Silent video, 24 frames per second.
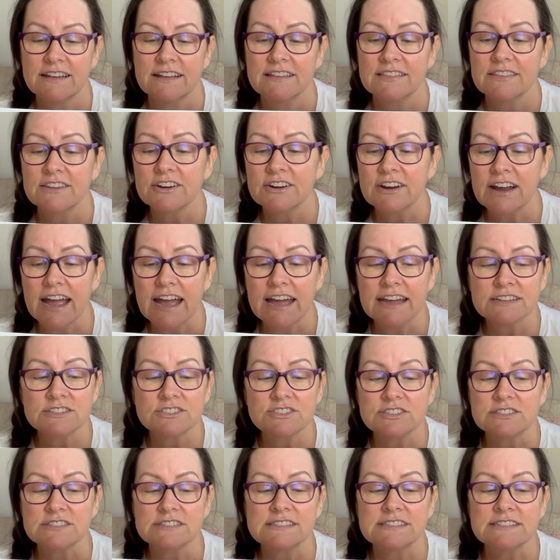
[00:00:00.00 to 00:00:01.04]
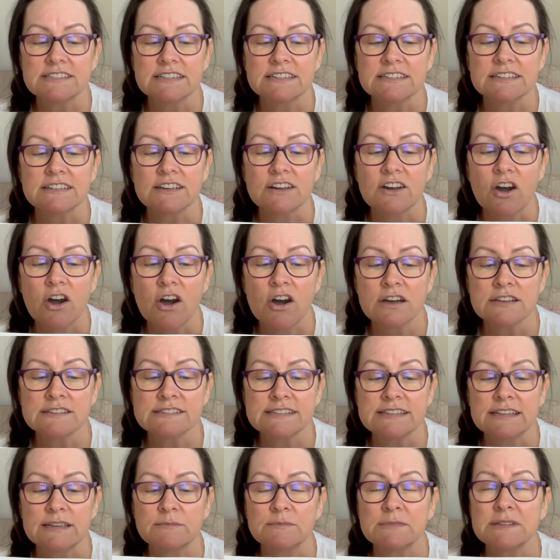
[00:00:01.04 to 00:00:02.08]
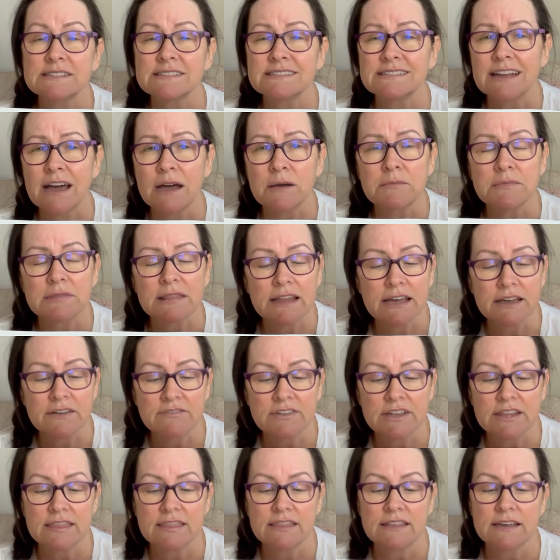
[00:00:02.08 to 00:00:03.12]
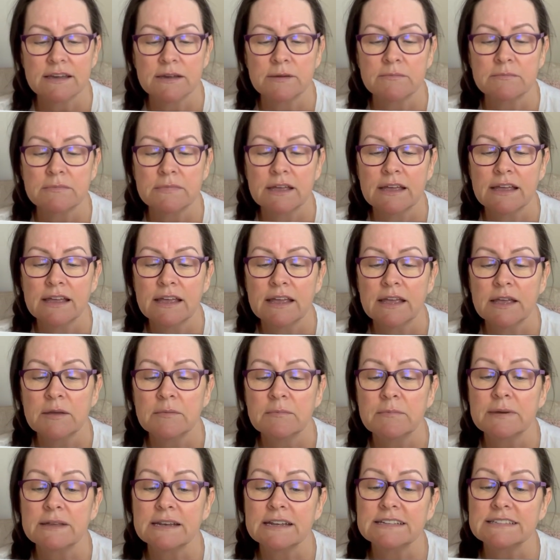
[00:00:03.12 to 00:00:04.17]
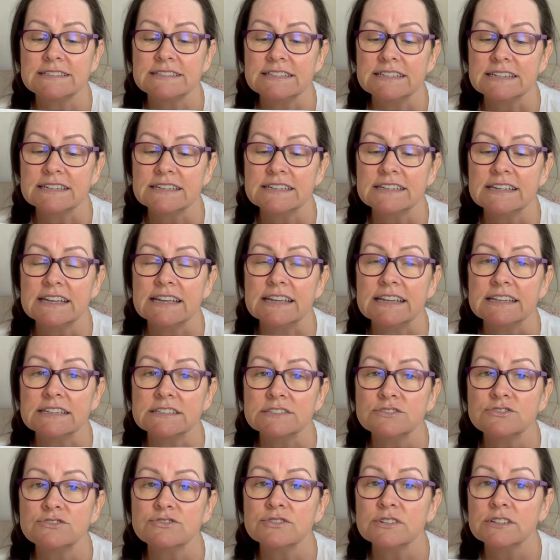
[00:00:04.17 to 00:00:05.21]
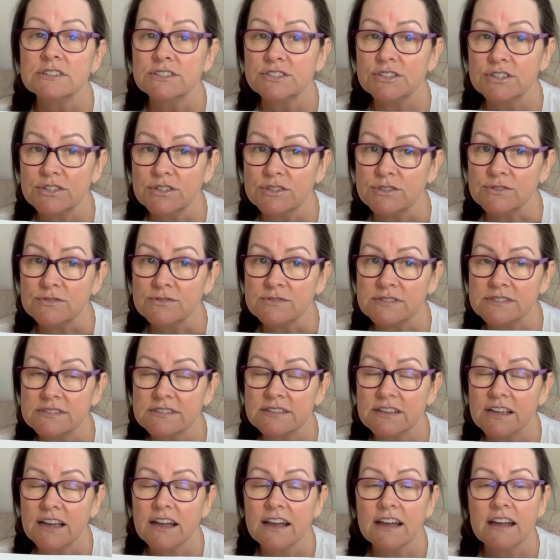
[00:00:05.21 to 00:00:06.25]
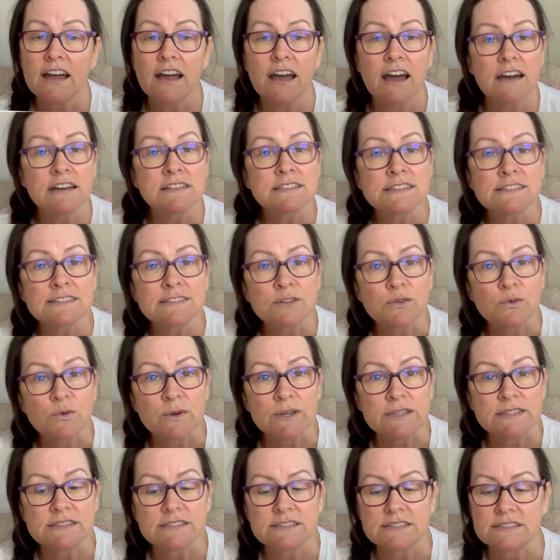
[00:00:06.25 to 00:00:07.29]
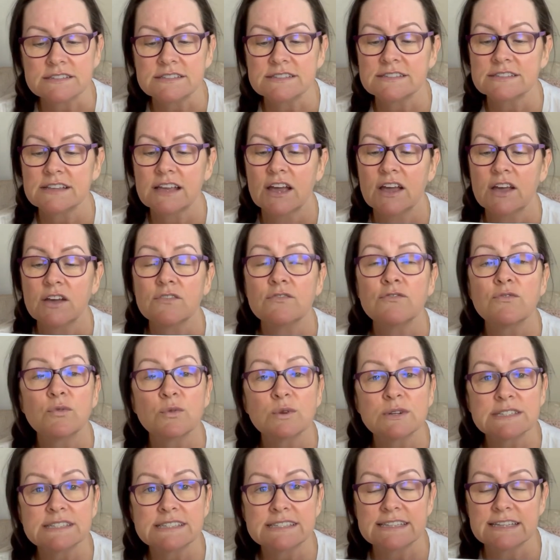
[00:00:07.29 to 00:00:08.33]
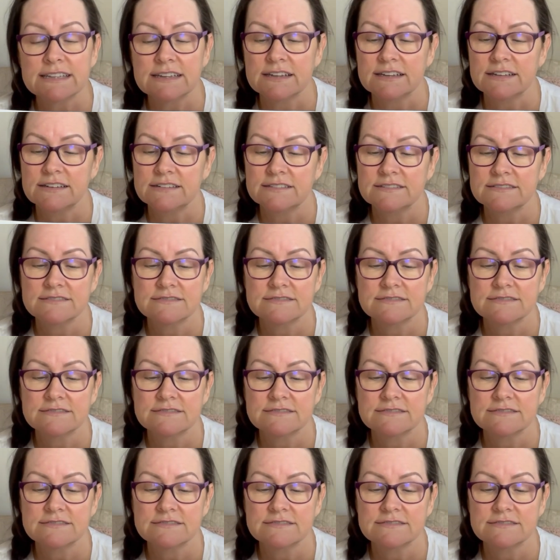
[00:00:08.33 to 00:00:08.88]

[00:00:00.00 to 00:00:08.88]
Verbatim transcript: Their actions didn't cause him to stop loving them but it did introduce consequences for sin.